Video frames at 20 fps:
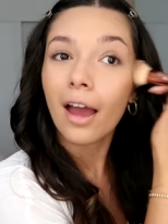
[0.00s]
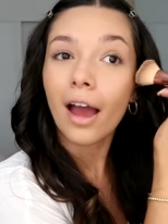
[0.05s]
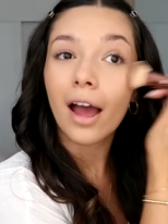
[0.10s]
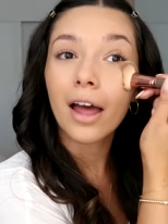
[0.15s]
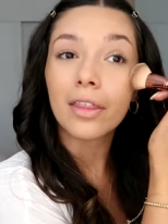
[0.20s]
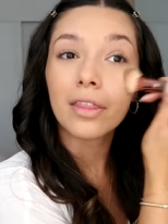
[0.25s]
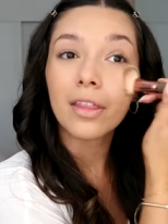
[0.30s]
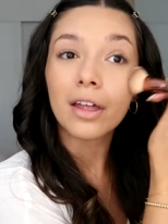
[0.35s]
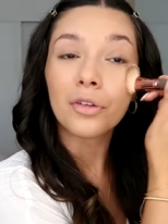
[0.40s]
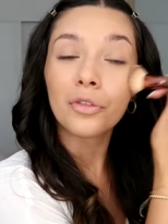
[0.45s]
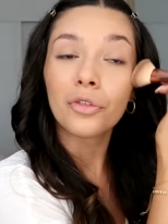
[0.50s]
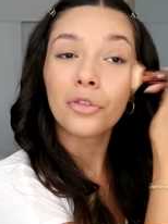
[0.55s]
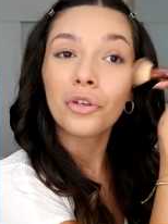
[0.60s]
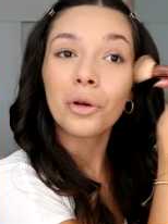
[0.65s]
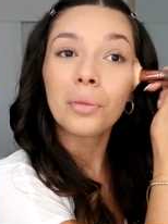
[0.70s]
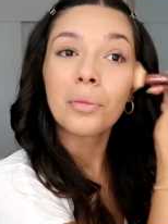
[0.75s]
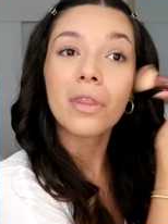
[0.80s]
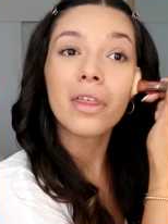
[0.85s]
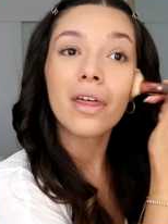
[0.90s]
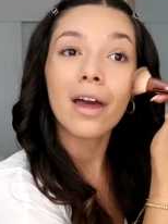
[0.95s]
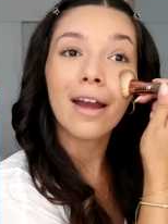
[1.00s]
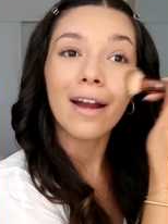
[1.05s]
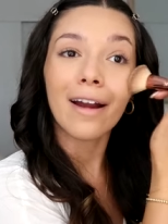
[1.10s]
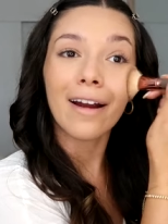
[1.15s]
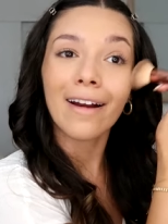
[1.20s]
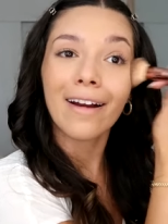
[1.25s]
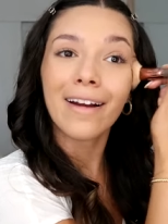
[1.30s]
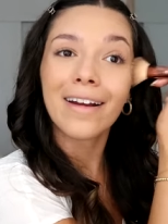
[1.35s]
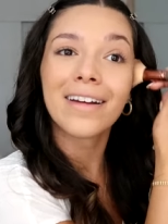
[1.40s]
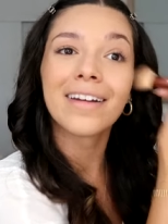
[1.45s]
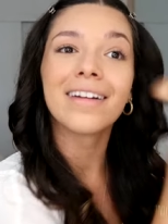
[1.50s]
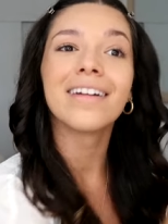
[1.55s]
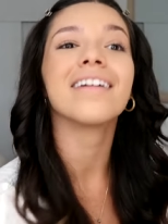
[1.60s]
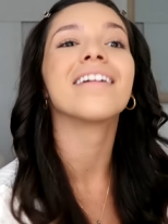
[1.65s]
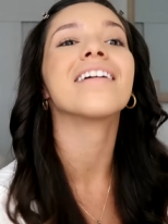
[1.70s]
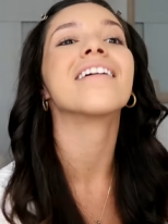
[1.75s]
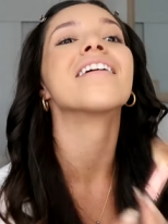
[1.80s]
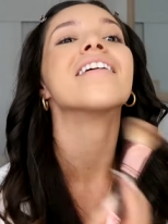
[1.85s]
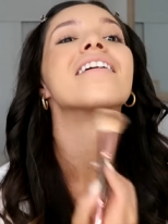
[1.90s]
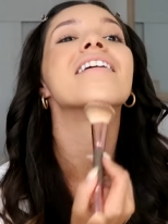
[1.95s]
And then from there,
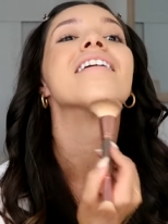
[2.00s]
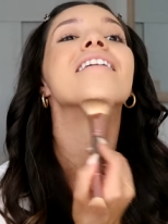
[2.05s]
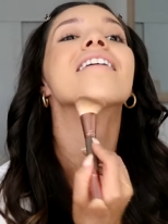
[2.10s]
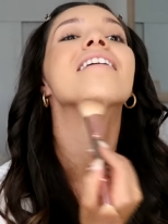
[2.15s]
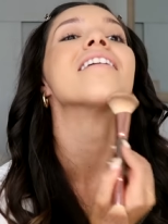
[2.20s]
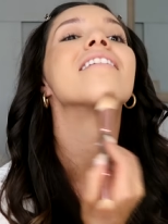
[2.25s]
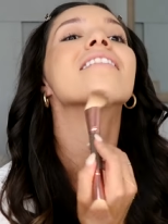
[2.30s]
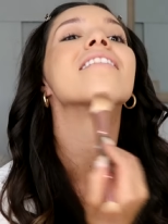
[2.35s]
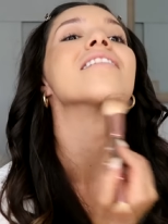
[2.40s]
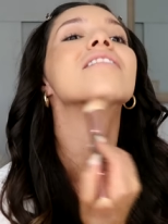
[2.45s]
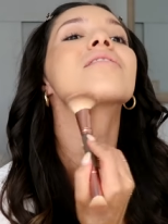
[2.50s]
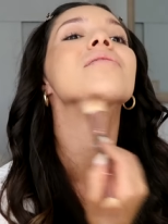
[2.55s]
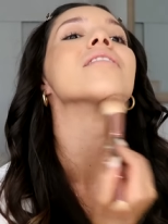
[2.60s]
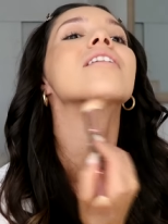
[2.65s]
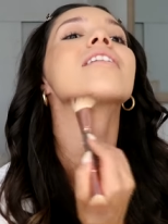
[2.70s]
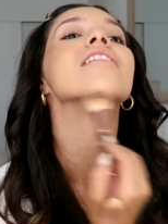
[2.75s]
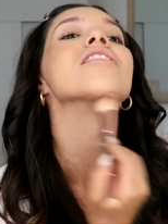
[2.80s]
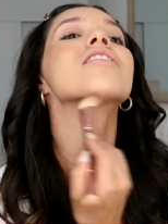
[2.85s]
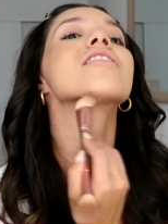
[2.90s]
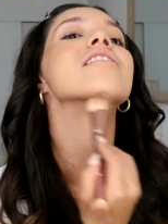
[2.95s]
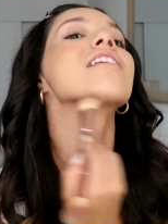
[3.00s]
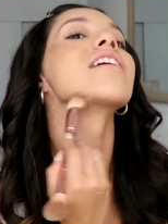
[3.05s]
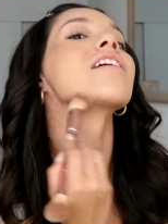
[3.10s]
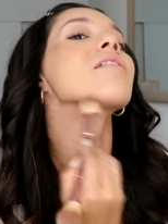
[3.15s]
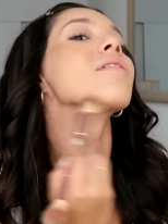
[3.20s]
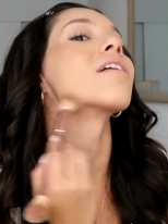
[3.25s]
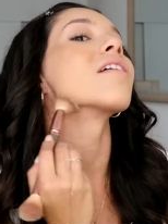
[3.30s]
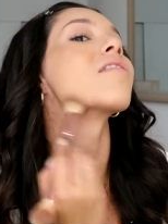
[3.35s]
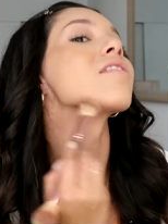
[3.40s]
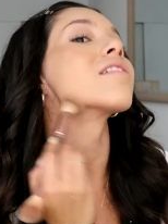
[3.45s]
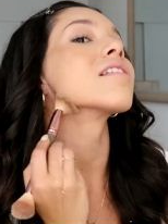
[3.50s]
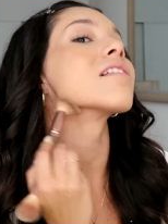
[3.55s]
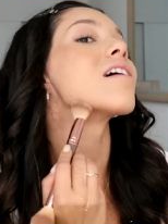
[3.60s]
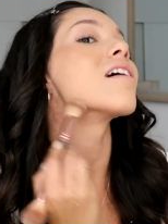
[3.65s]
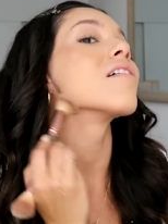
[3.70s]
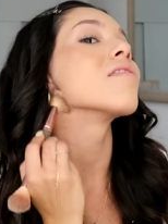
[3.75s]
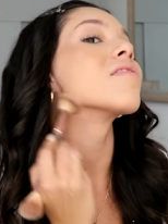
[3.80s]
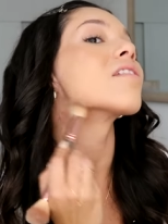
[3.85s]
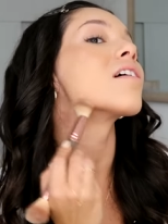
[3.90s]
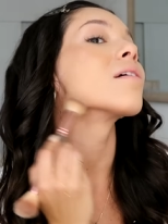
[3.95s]
That's when I just take whatever's
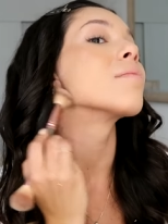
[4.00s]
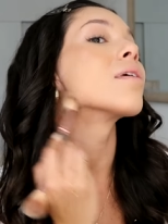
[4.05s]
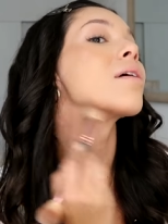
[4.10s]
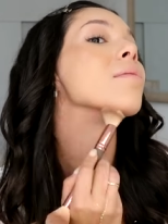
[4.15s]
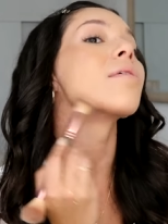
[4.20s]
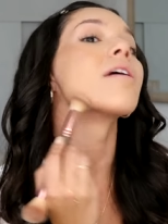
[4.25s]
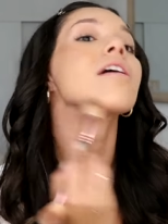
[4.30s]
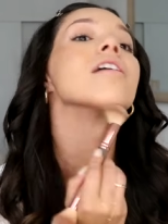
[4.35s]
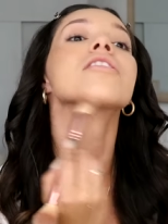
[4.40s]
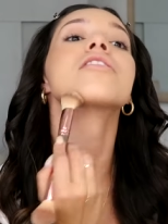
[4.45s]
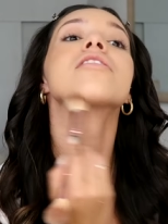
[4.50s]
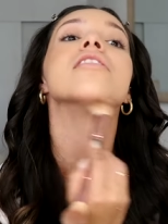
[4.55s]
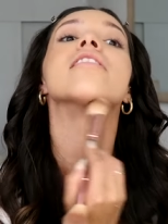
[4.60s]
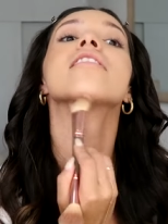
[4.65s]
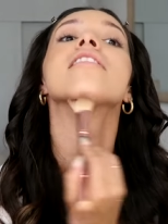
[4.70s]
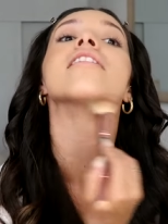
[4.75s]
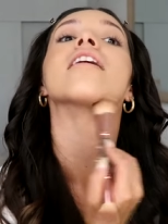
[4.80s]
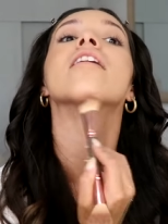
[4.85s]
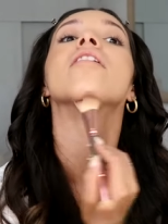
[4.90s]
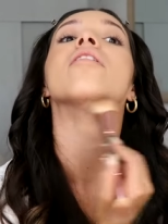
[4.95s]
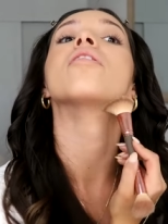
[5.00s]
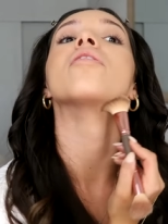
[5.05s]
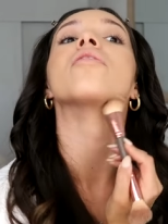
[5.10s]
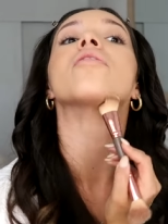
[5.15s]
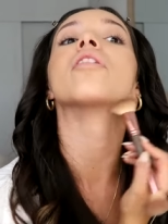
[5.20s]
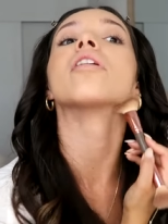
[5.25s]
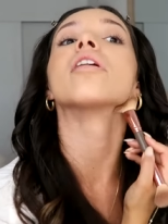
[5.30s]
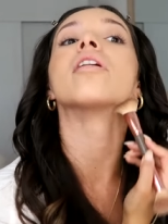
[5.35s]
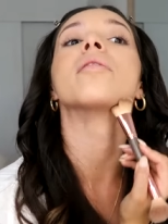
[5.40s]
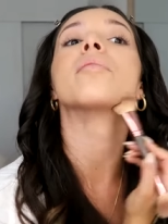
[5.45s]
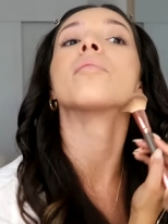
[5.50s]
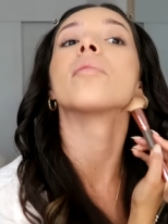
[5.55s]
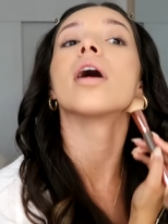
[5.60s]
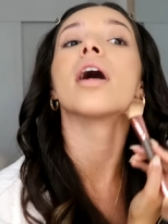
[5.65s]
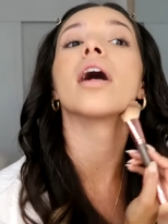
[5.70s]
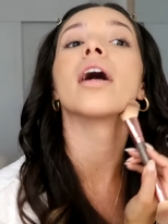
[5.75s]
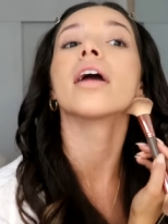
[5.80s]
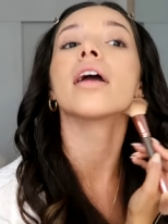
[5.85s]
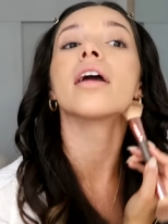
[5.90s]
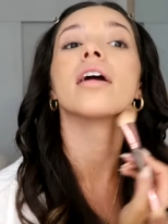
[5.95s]
left on my brush and I go over
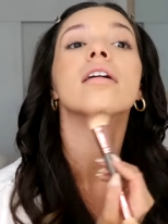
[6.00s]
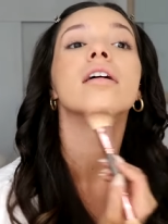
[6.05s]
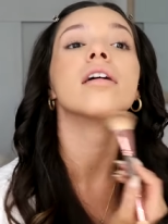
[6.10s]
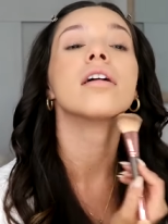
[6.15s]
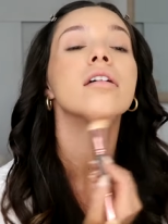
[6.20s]
my